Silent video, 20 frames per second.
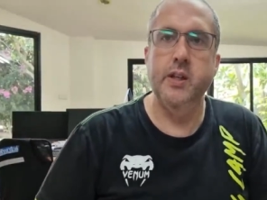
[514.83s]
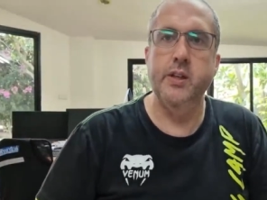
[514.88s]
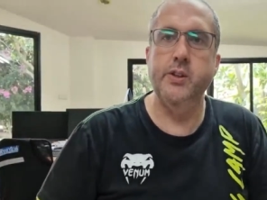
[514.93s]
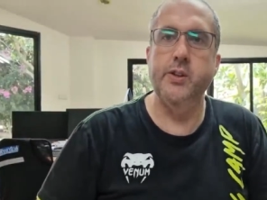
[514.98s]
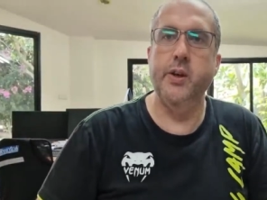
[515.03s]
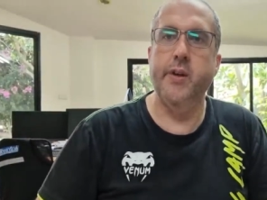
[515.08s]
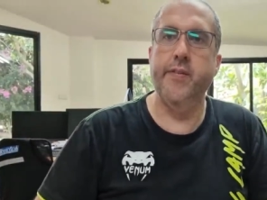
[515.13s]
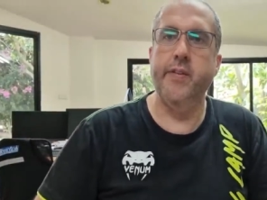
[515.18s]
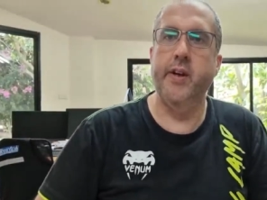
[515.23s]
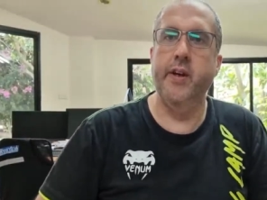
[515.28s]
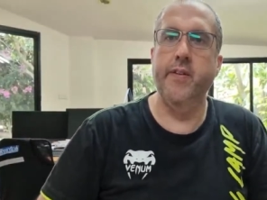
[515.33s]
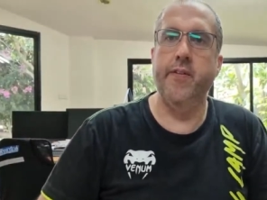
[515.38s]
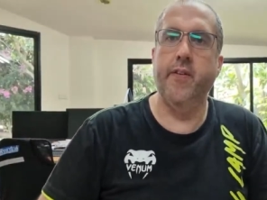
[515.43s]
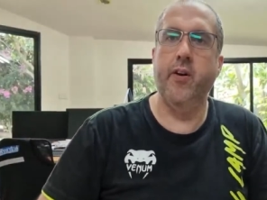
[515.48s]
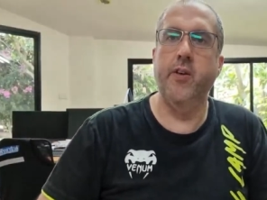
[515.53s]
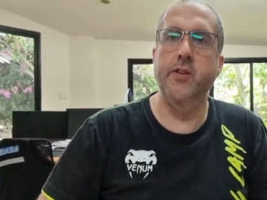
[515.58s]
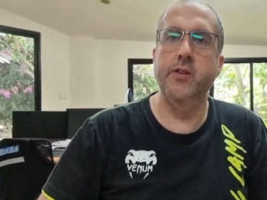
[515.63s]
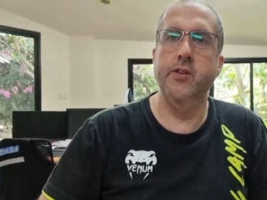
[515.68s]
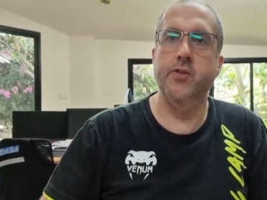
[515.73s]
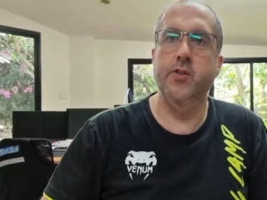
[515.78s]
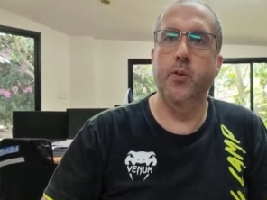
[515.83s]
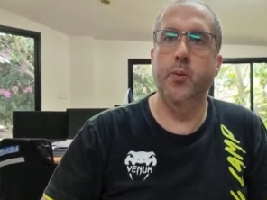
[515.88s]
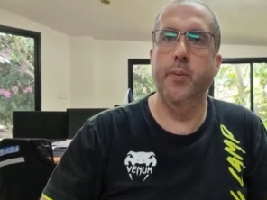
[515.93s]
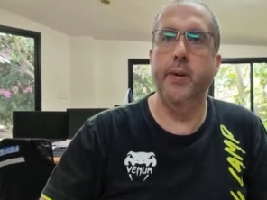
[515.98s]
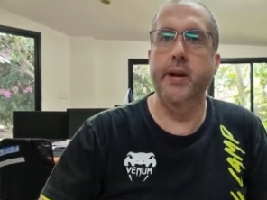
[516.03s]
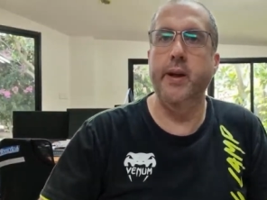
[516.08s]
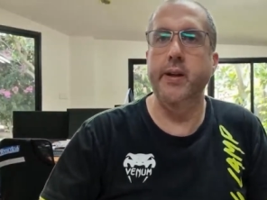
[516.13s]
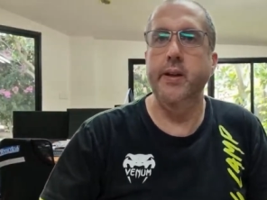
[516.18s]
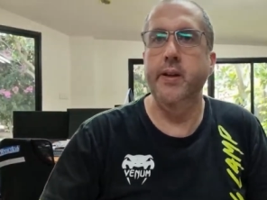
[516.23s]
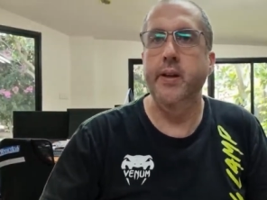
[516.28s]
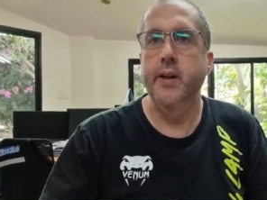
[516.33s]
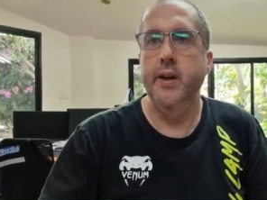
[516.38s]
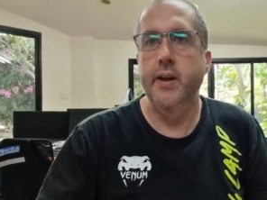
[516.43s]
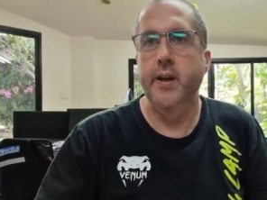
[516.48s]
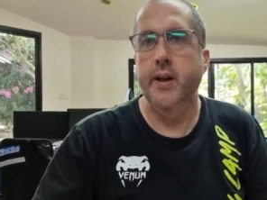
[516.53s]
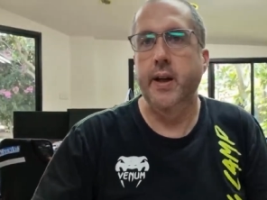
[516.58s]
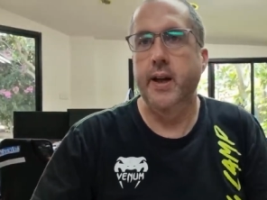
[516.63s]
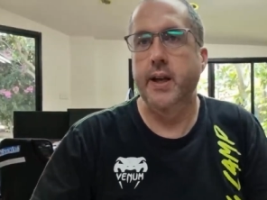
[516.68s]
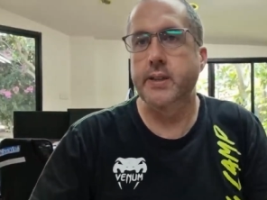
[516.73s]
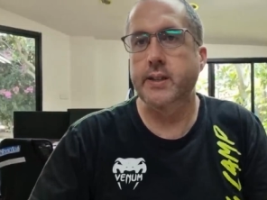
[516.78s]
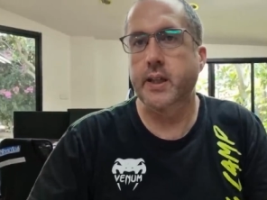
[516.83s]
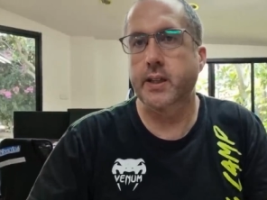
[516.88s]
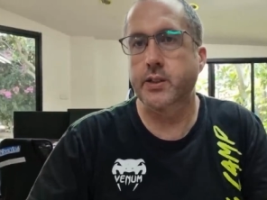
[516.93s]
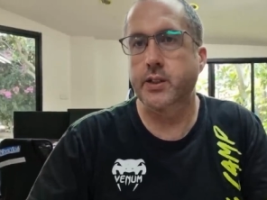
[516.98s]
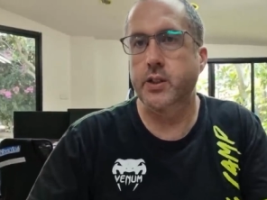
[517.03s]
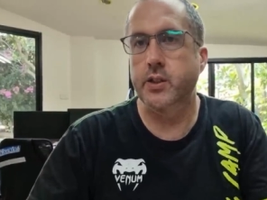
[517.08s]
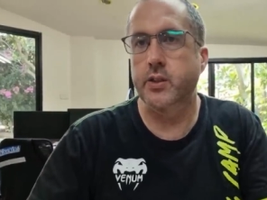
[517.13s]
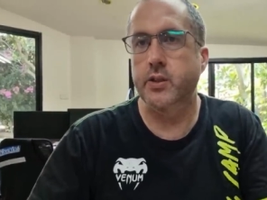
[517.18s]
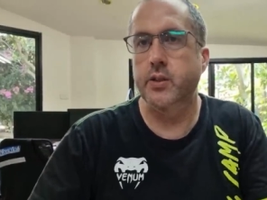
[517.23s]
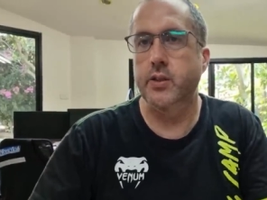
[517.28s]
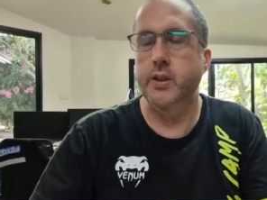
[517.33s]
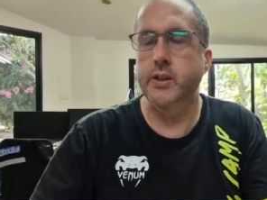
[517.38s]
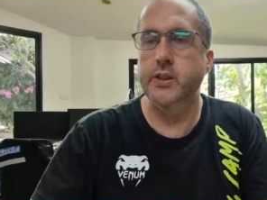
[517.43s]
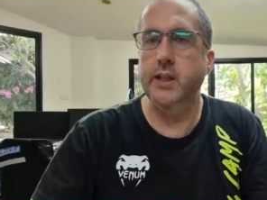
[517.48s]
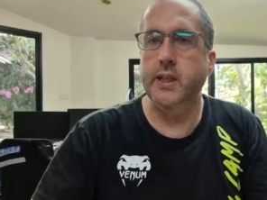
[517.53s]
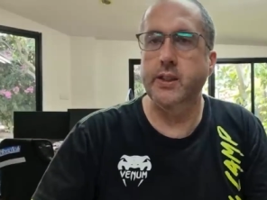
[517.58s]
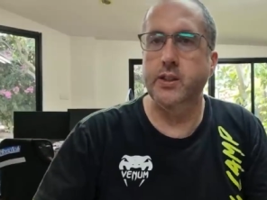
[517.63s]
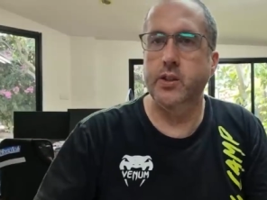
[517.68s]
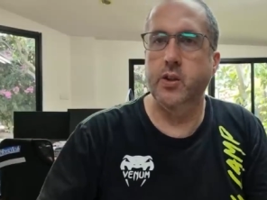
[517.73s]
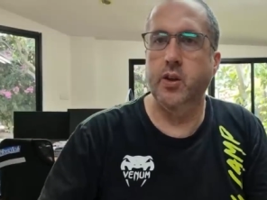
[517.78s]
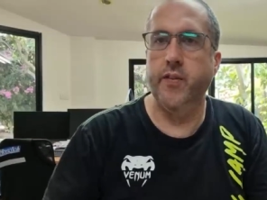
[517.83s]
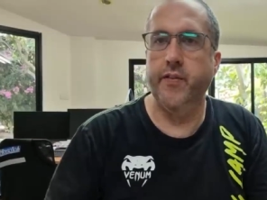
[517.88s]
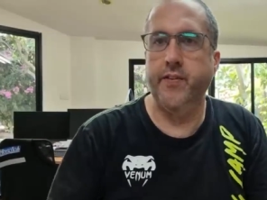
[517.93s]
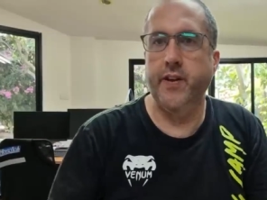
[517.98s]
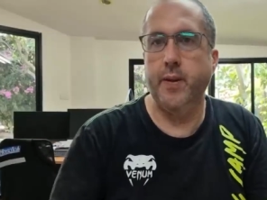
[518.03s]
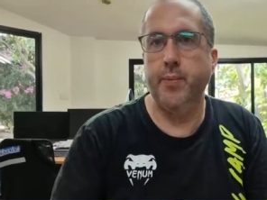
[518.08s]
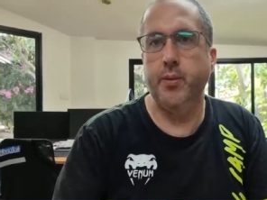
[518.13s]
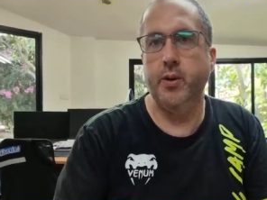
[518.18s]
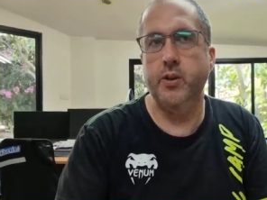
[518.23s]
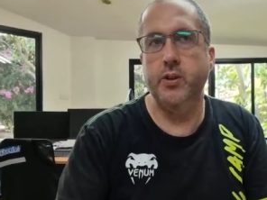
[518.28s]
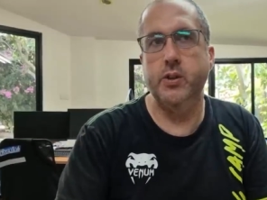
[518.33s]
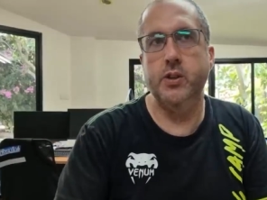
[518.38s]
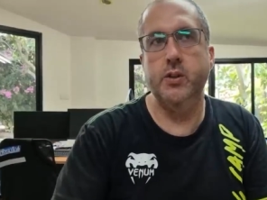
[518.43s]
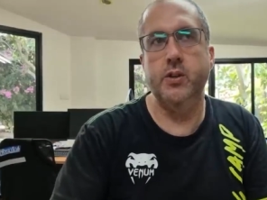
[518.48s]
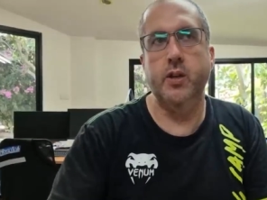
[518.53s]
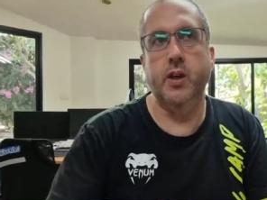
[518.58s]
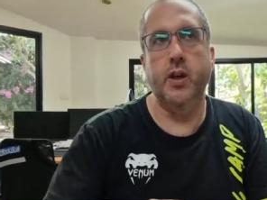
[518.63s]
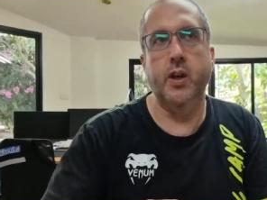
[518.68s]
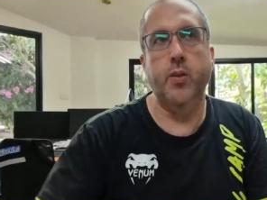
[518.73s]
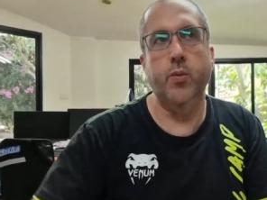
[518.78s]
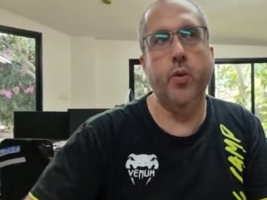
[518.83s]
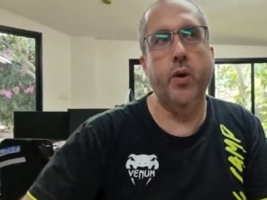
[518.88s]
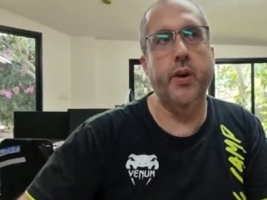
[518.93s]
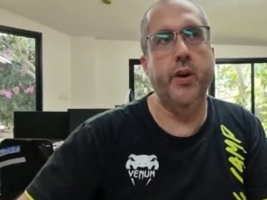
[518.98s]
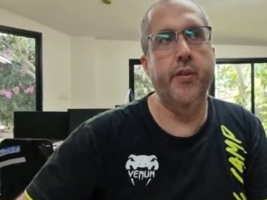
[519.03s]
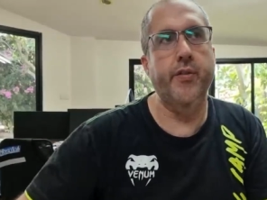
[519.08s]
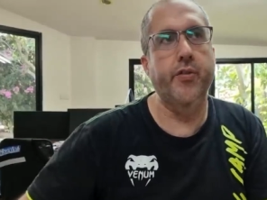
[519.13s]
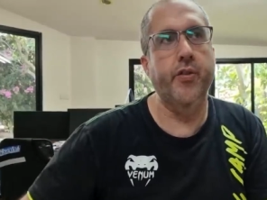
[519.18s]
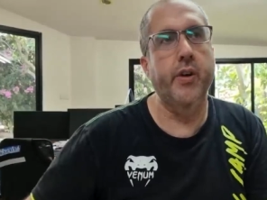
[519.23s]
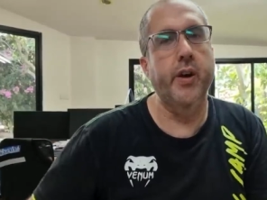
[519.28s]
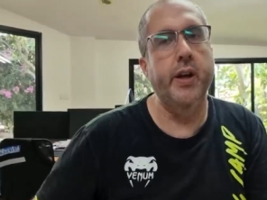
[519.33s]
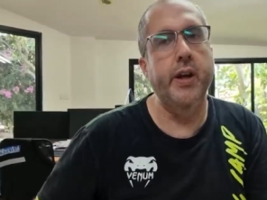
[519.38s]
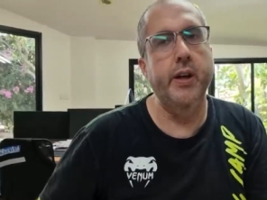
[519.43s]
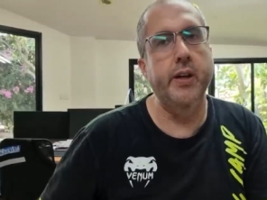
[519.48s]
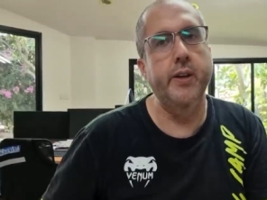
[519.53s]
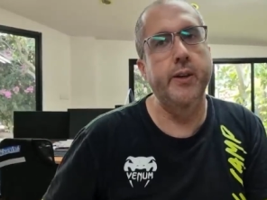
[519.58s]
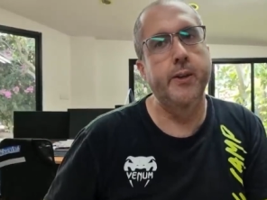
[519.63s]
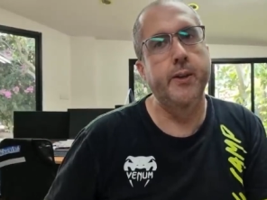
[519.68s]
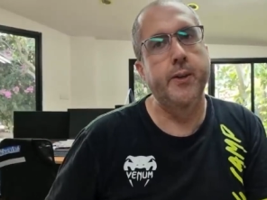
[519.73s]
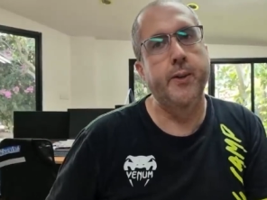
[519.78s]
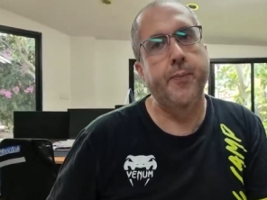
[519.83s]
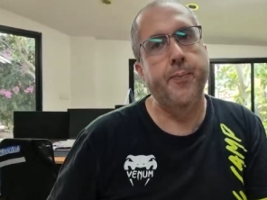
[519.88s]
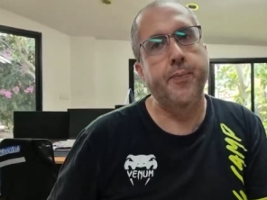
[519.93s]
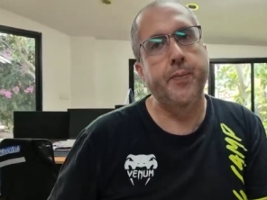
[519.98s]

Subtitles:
Do you have any advice for me? He's actually got Fabulous 103